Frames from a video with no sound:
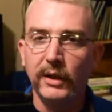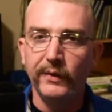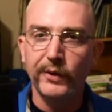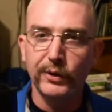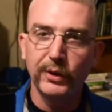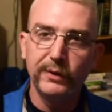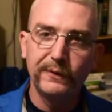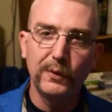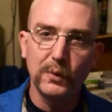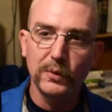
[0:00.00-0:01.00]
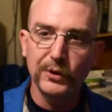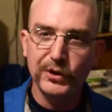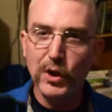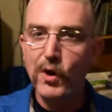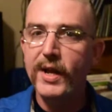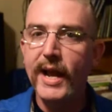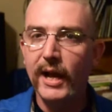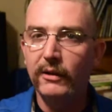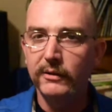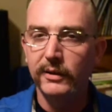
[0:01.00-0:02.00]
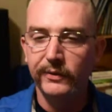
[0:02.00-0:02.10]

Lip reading: They're good for starting out.